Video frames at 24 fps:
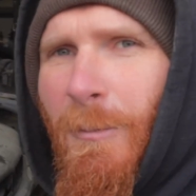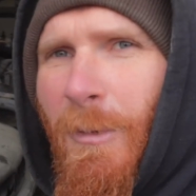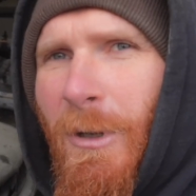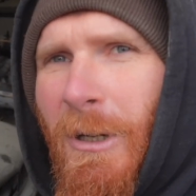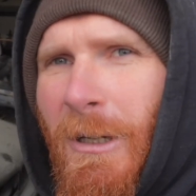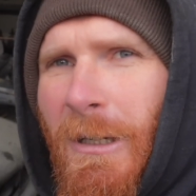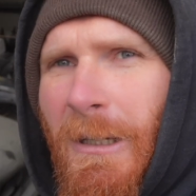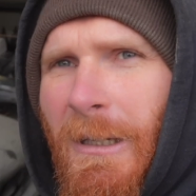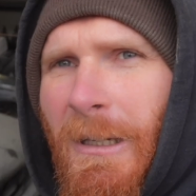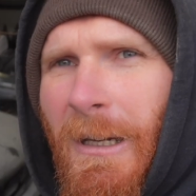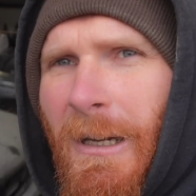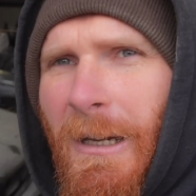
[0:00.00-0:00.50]

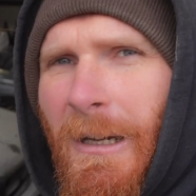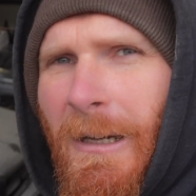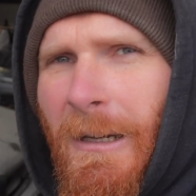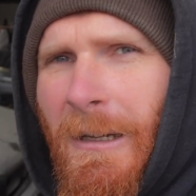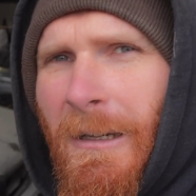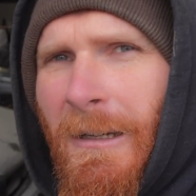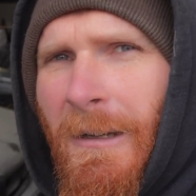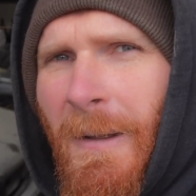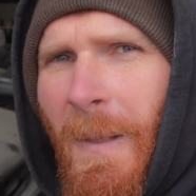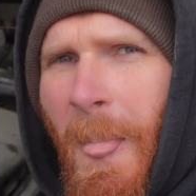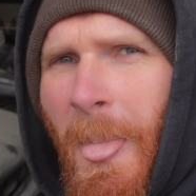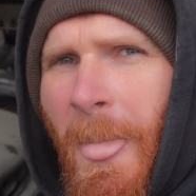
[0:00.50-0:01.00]
my
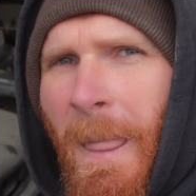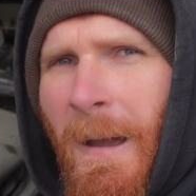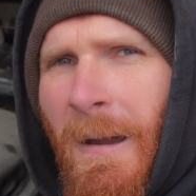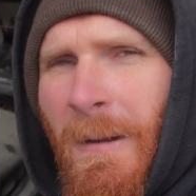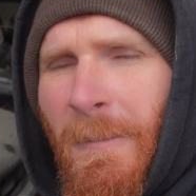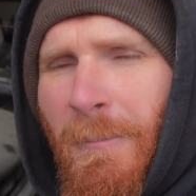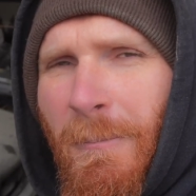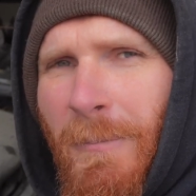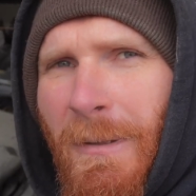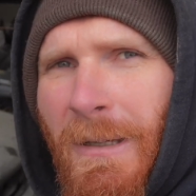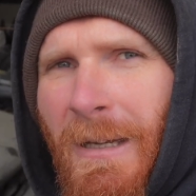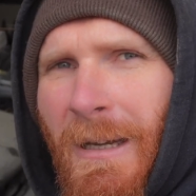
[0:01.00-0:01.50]

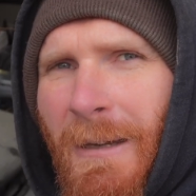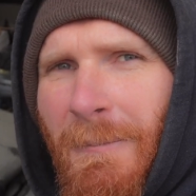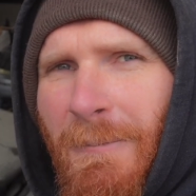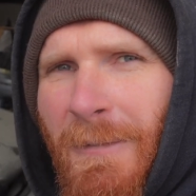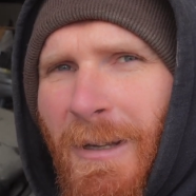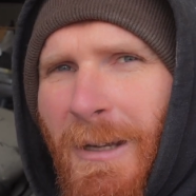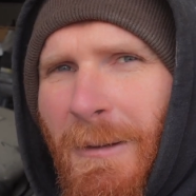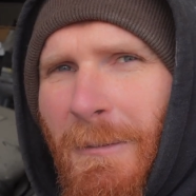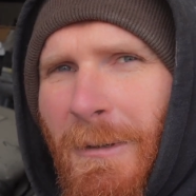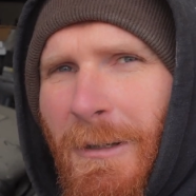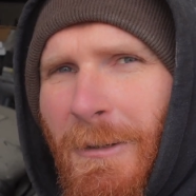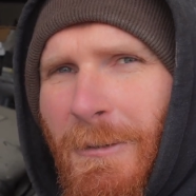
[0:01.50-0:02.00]

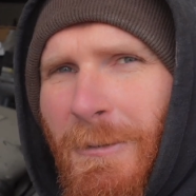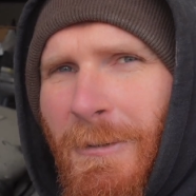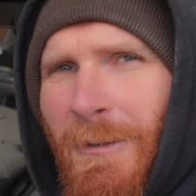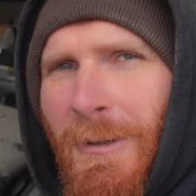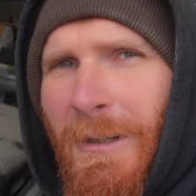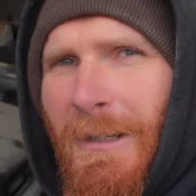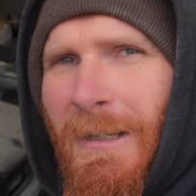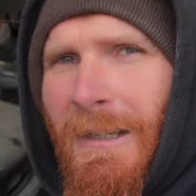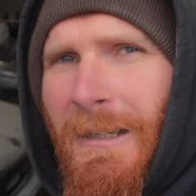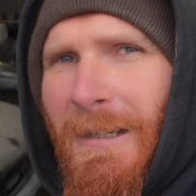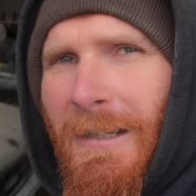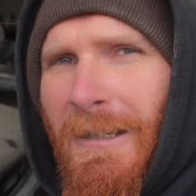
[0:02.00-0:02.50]
BMW
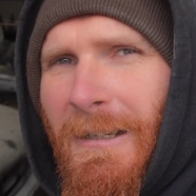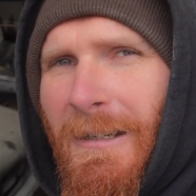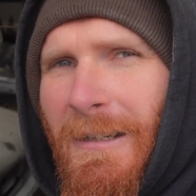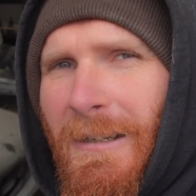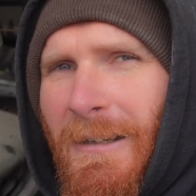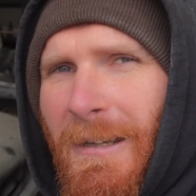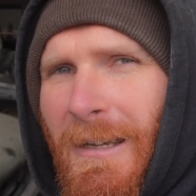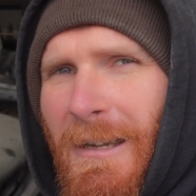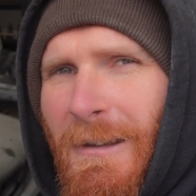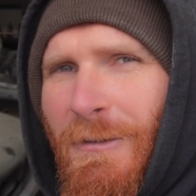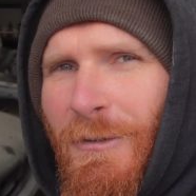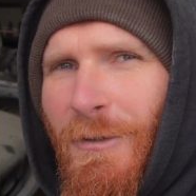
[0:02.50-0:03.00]

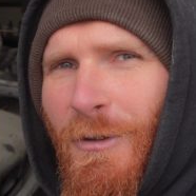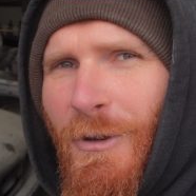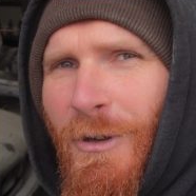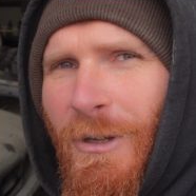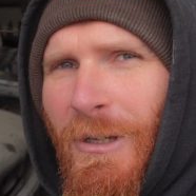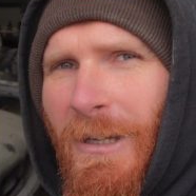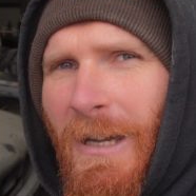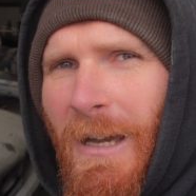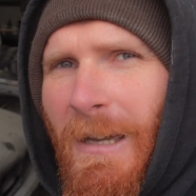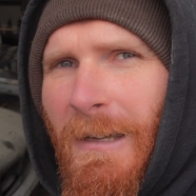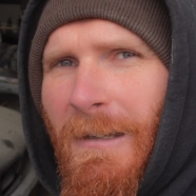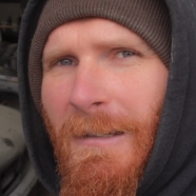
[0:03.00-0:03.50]

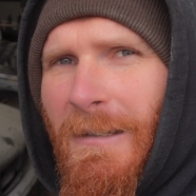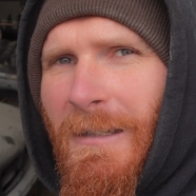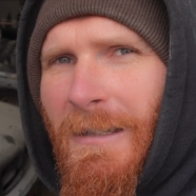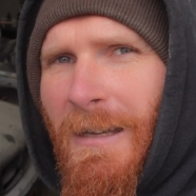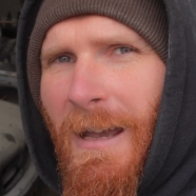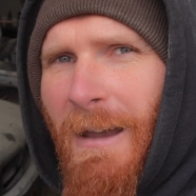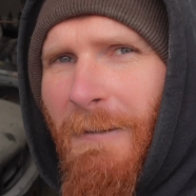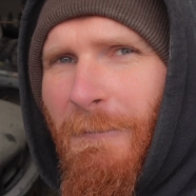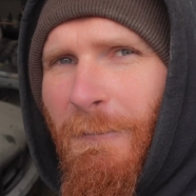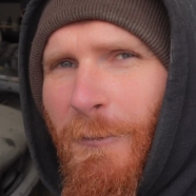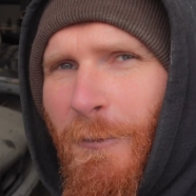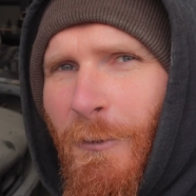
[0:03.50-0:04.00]
E38
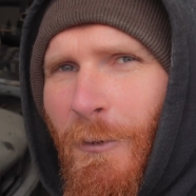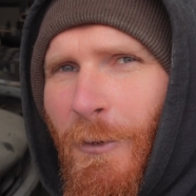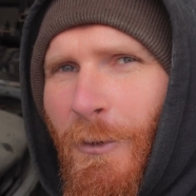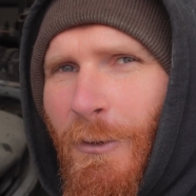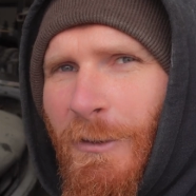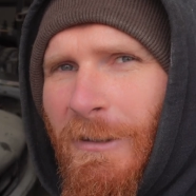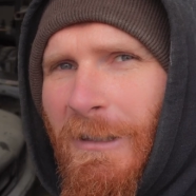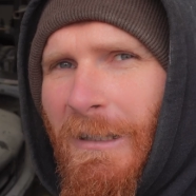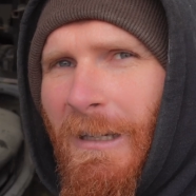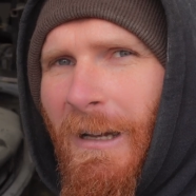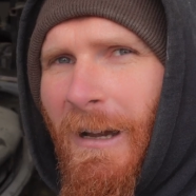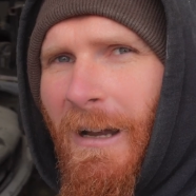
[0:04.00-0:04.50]

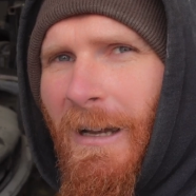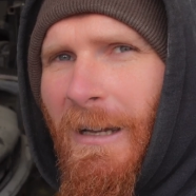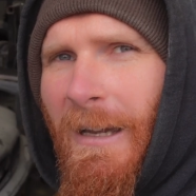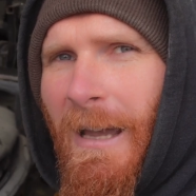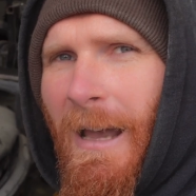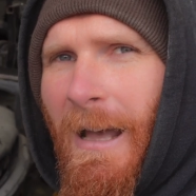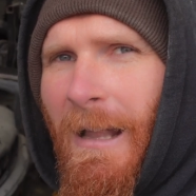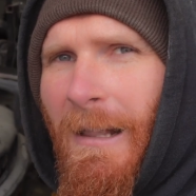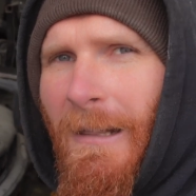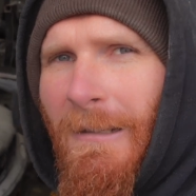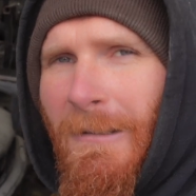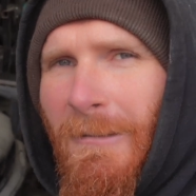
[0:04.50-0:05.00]
740
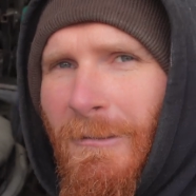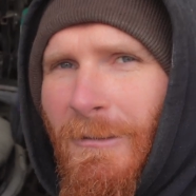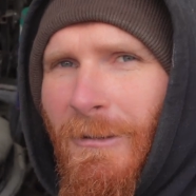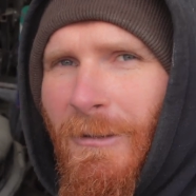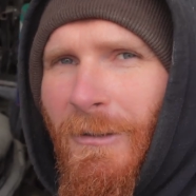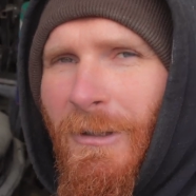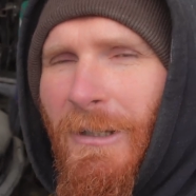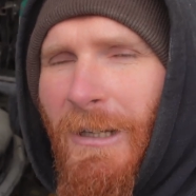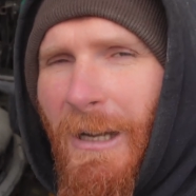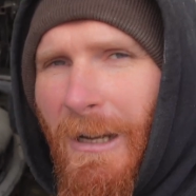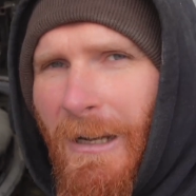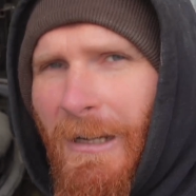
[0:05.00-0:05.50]
IL.
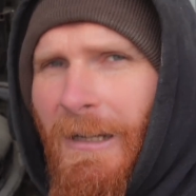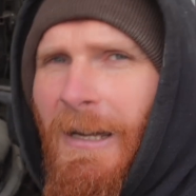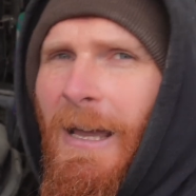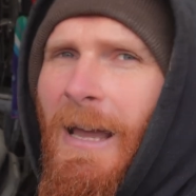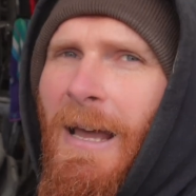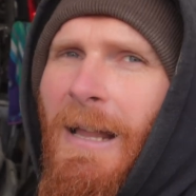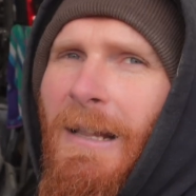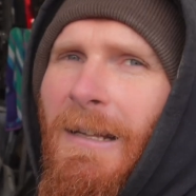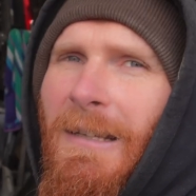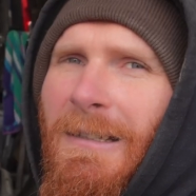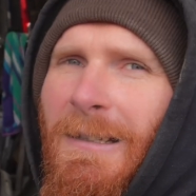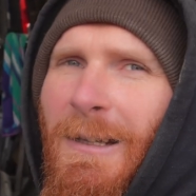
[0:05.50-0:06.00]
So the
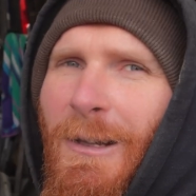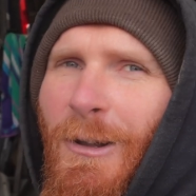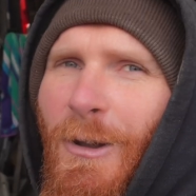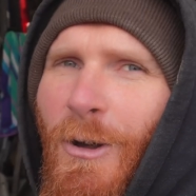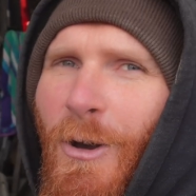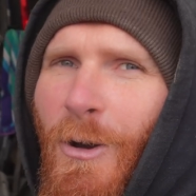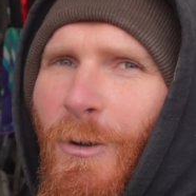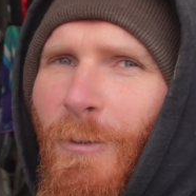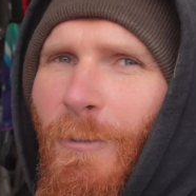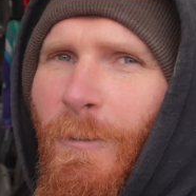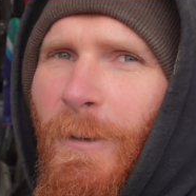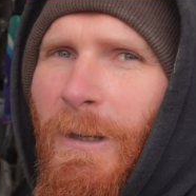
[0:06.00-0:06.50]
IL is a
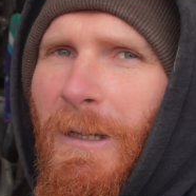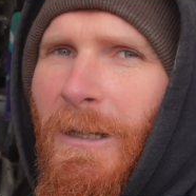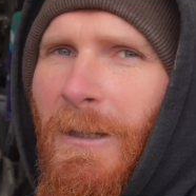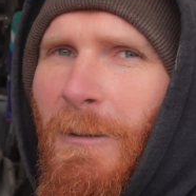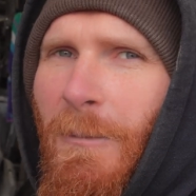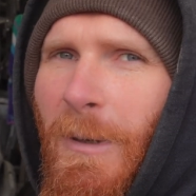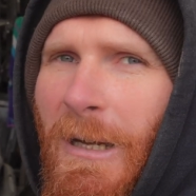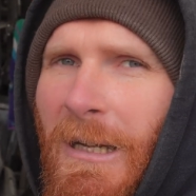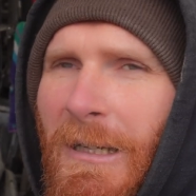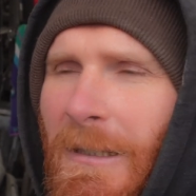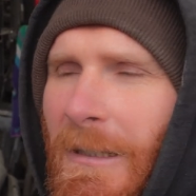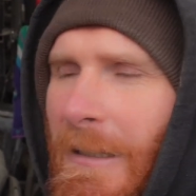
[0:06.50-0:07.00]
long
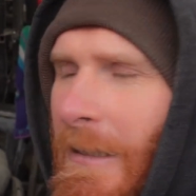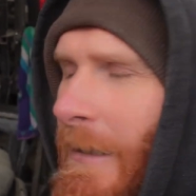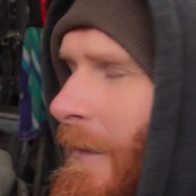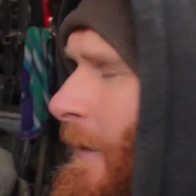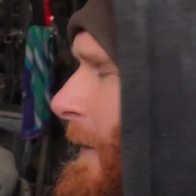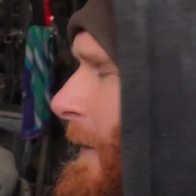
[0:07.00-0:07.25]
wheelbase.